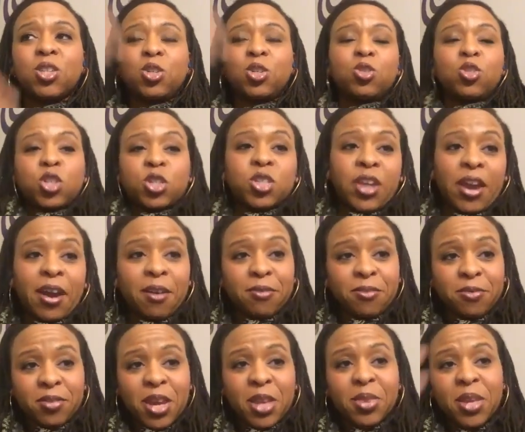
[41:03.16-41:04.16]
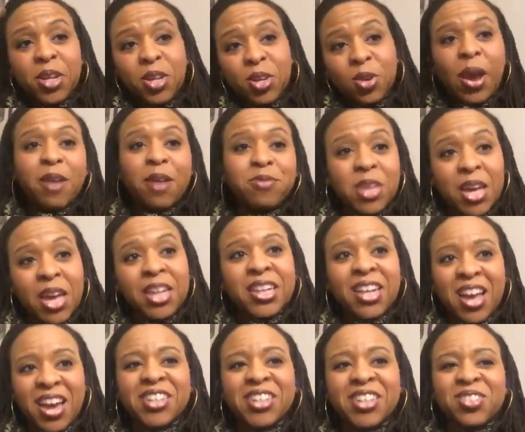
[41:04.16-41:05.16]
you just have, and then you have the
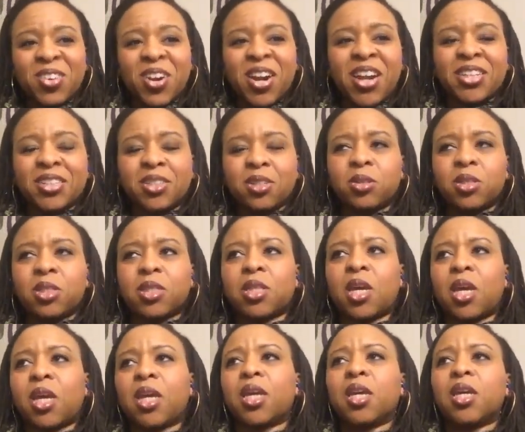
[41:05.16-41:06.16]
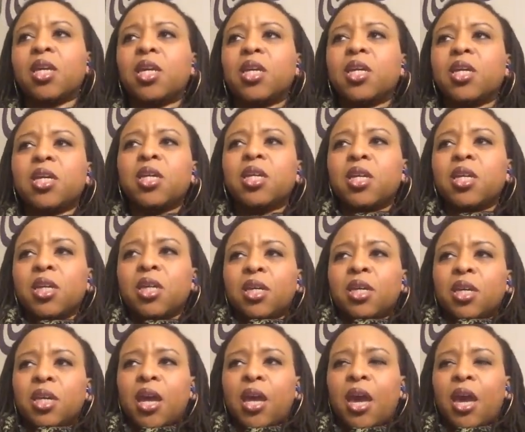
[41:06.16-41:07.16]
headlines, right? So it's like,
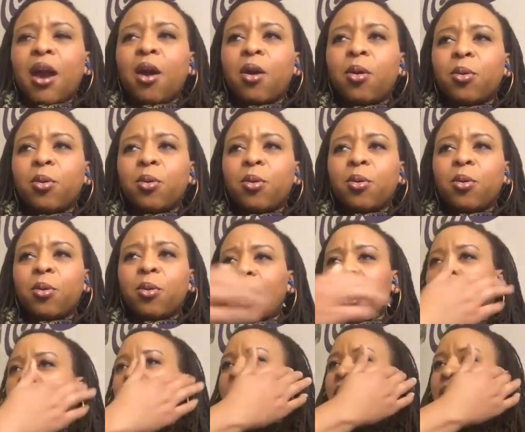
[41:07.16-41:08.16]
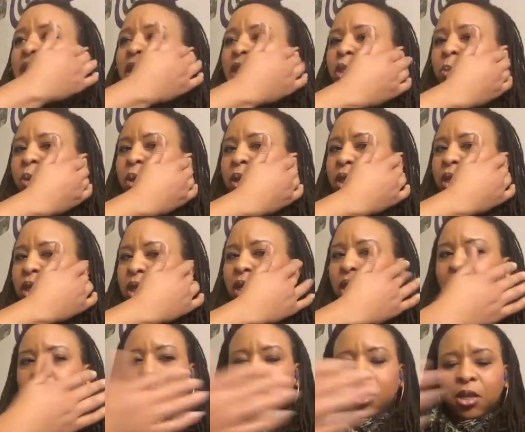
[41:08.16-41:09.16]
how we
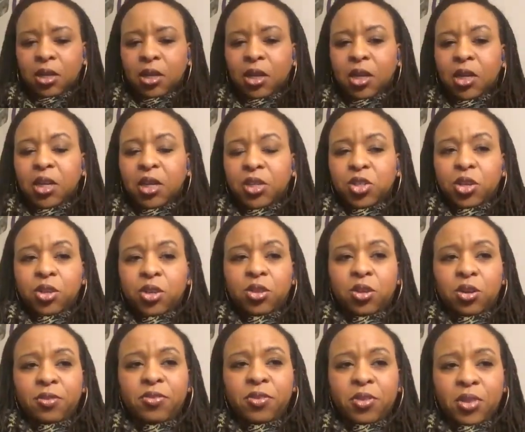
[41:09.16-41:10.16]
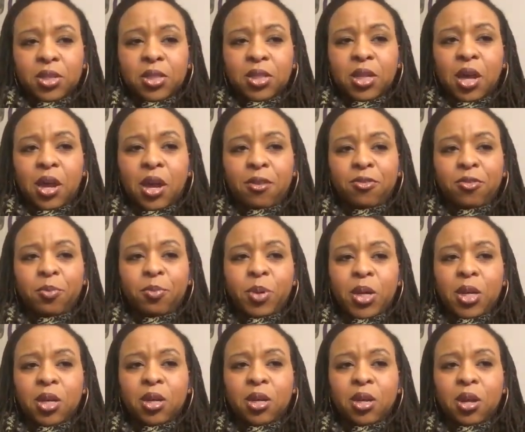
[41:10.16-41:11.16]
desperately need each other for this life,
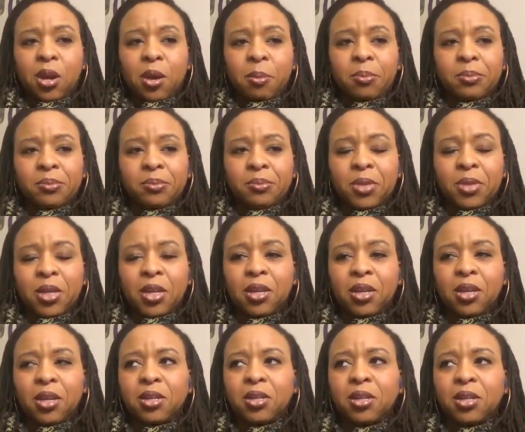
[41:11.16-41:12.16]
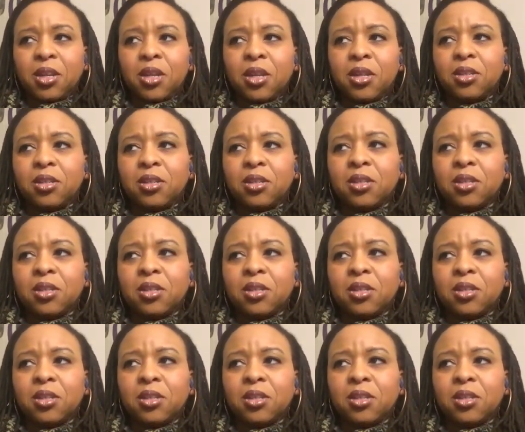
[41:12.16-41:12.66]
but it